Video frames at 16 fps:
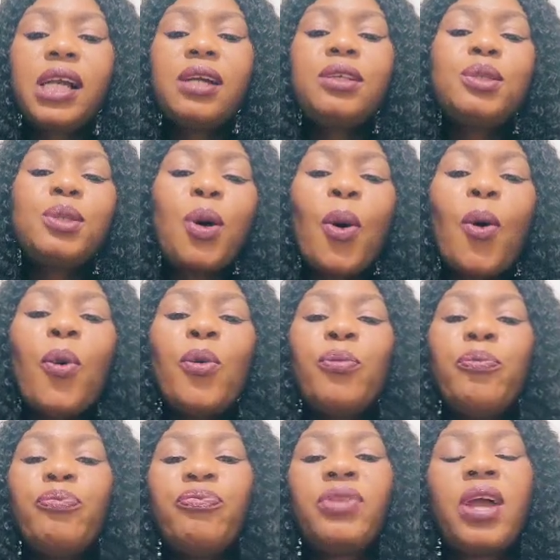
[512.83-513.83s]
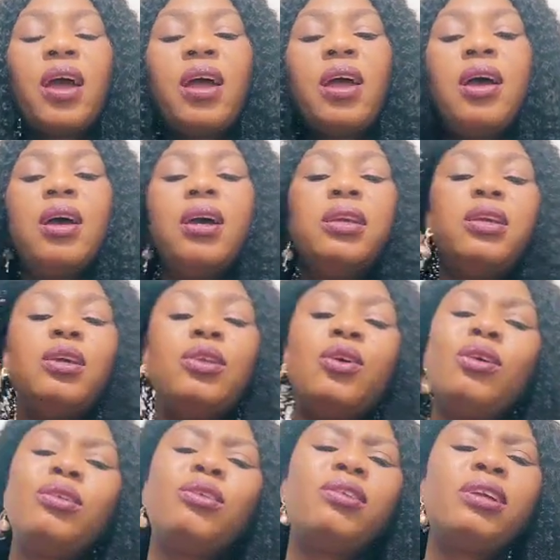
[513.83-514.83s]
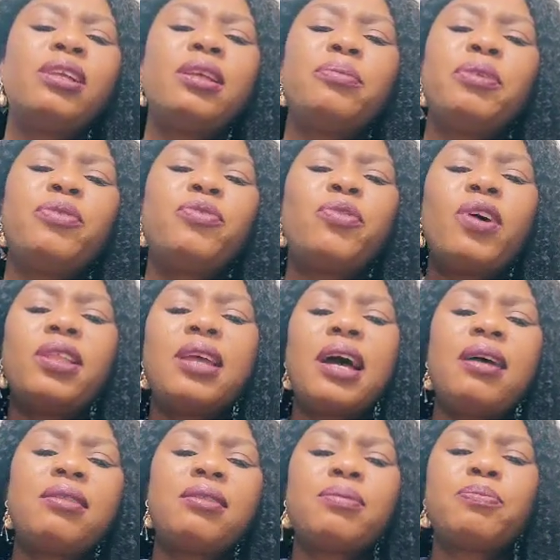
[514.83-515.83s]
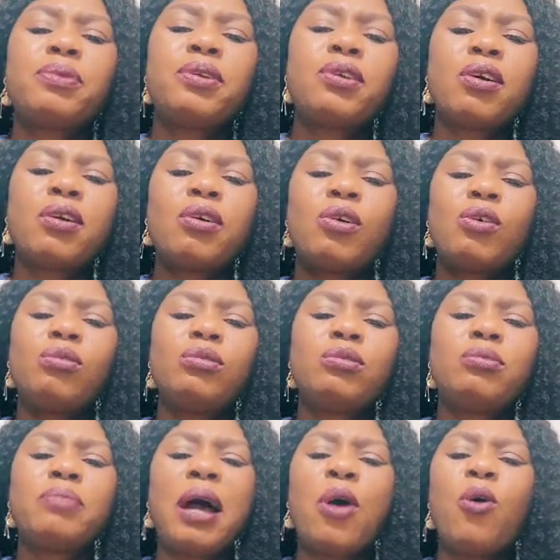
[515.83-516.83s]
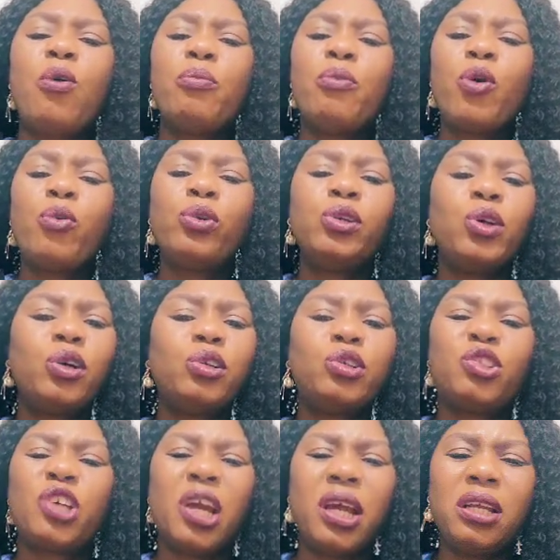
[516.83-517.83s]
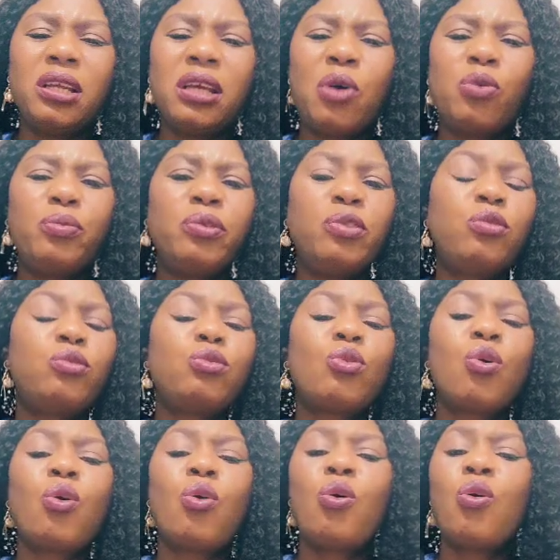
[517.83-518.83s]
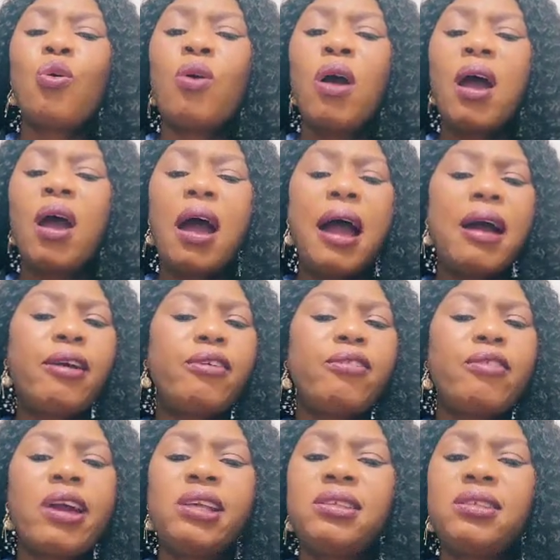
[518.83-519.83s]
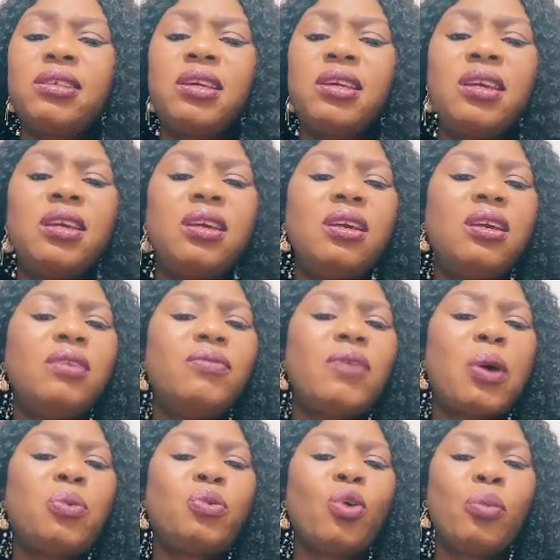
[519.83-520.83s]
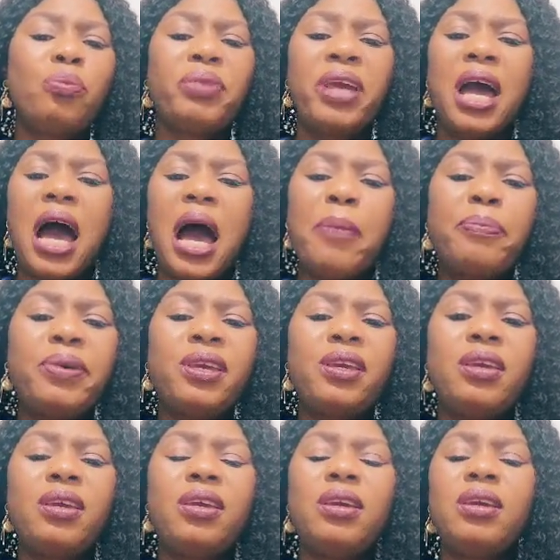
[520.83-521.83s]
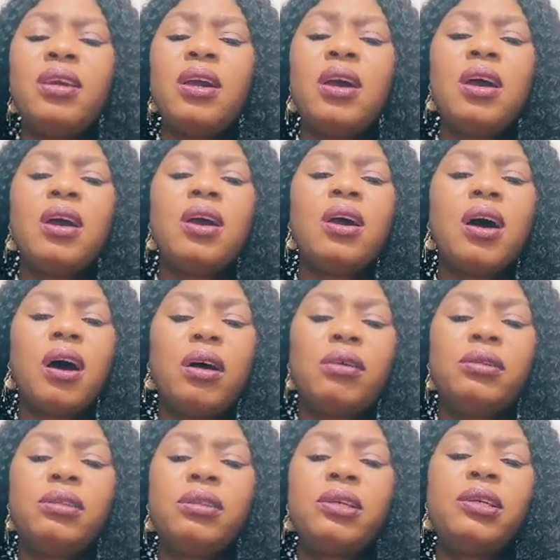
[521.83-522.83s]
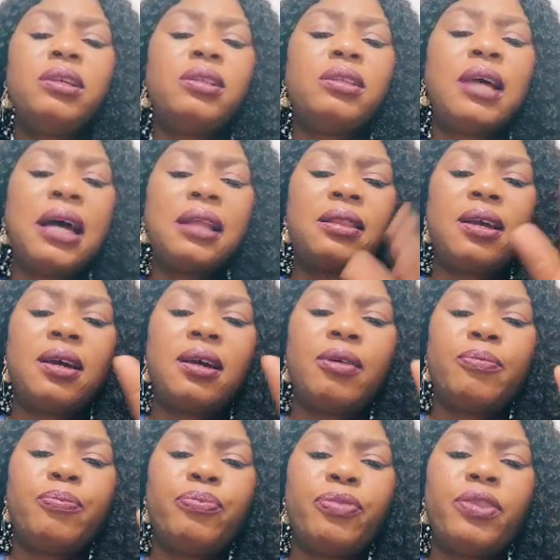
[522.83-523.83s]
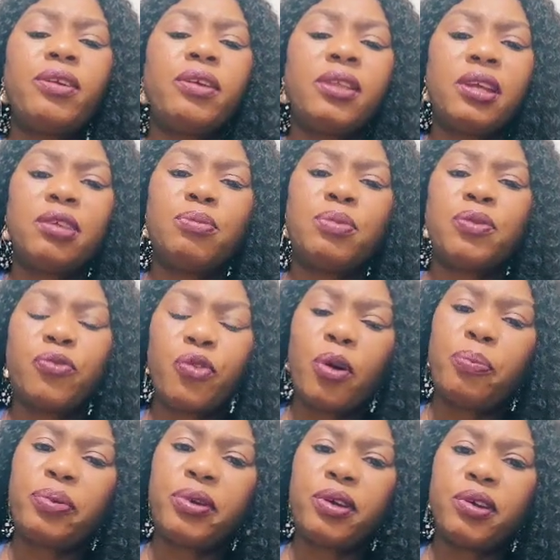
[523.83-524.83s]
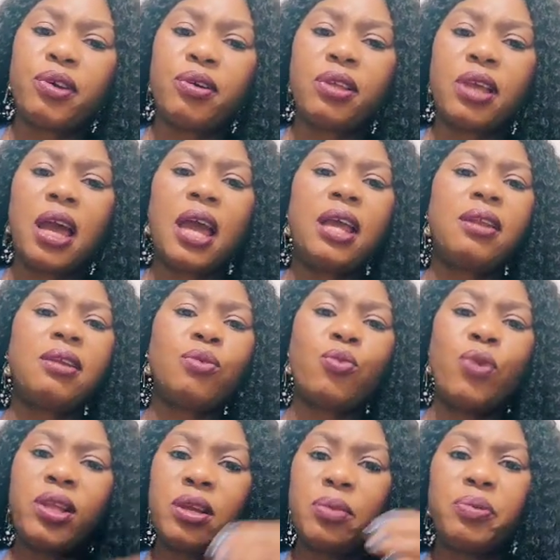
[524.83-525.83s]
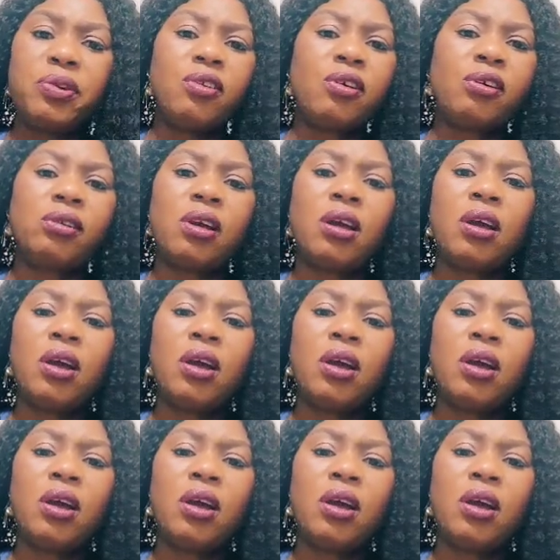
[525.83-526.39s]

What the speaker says: So before that period comes, my hormone will just change. I will be so aggressive. I will not be happy till that 3 days before period. And when the period